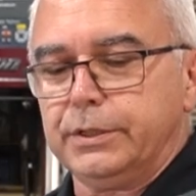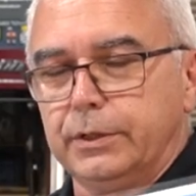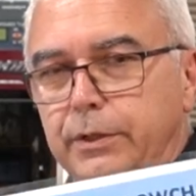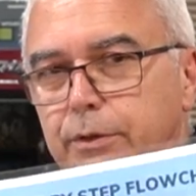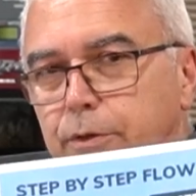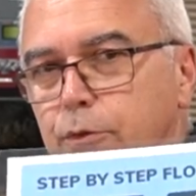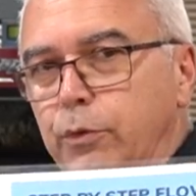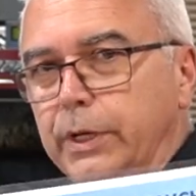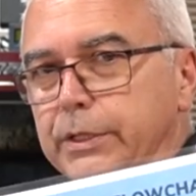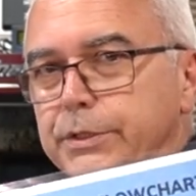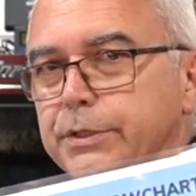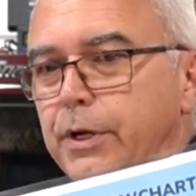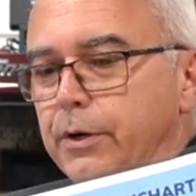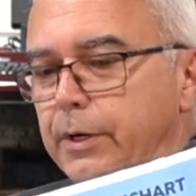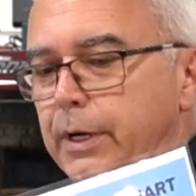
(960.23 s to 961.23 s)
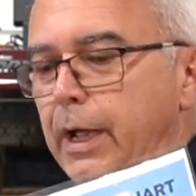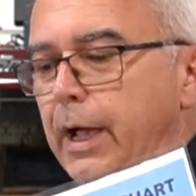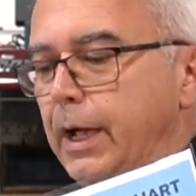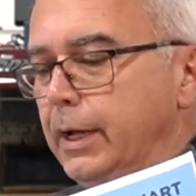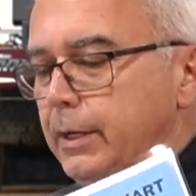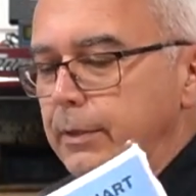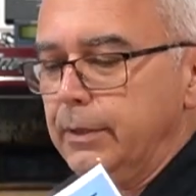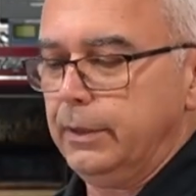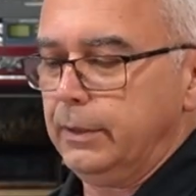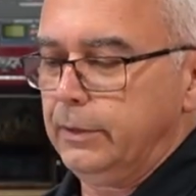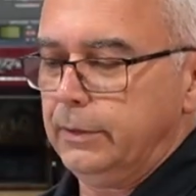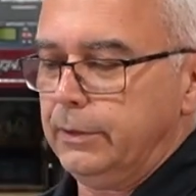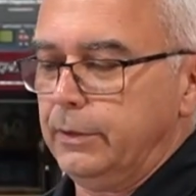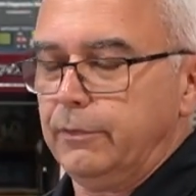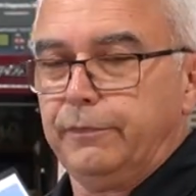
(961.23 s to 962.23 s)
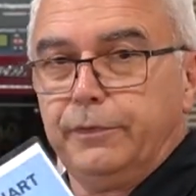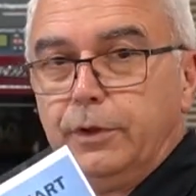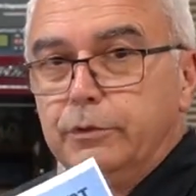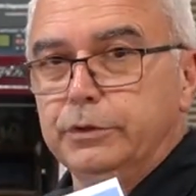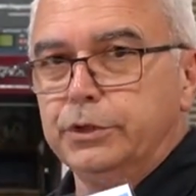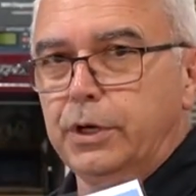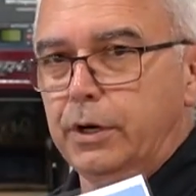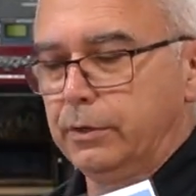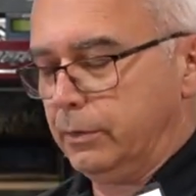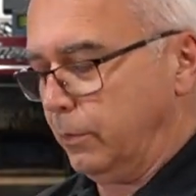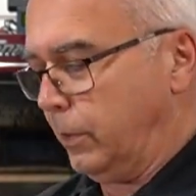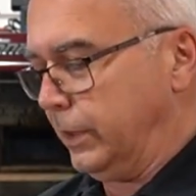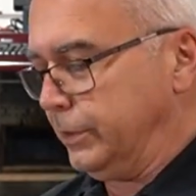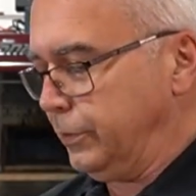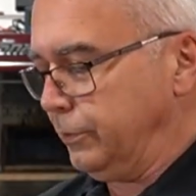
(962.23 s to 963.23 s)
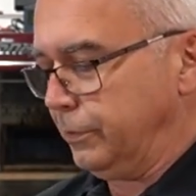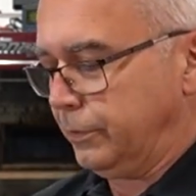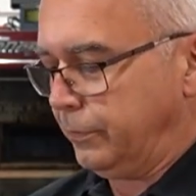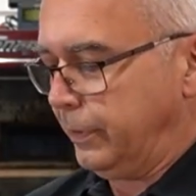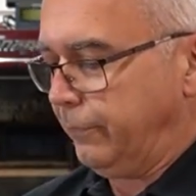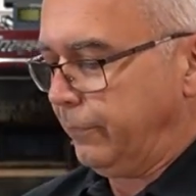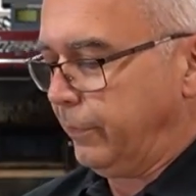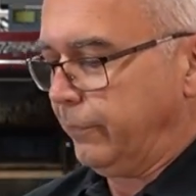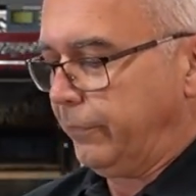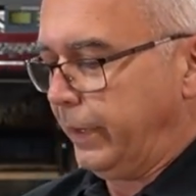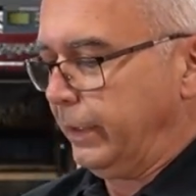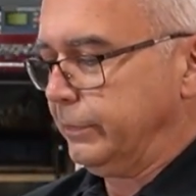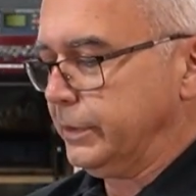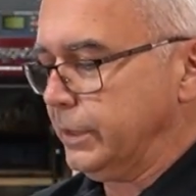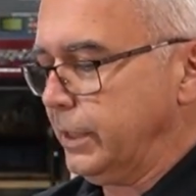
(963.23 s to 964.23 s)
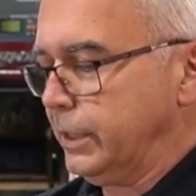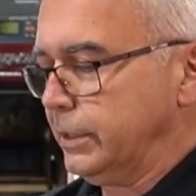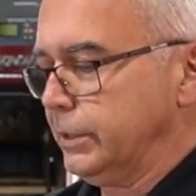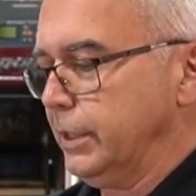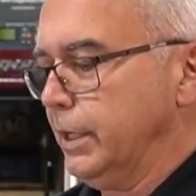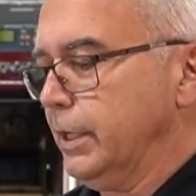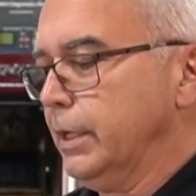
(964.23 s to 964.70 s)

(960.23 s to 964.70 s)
a little quick start guide, little flow chart, 1, 2, 3, 4, 5, 6.